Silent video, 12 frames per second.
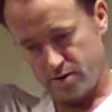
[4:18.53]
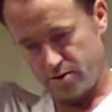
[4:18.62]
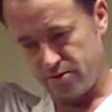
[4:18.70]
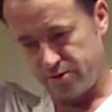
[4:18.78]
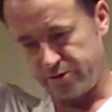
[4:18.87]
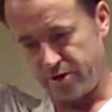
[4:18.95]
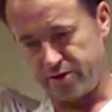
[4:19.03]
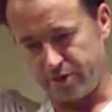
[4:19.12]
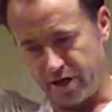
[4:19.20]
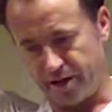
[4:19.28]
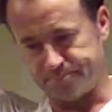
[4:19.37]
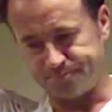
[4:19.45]
who's that other
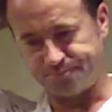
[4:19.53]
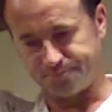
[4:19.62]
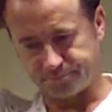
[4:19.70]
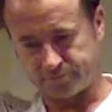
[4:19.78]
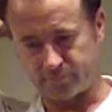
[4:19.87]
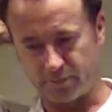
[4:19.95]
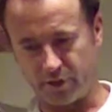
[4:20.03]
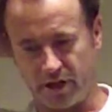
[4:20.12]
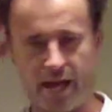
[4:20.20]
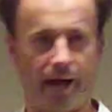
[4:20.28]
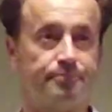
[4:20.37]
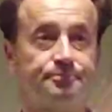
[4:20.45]
guy?
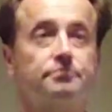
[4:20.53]
Yeah.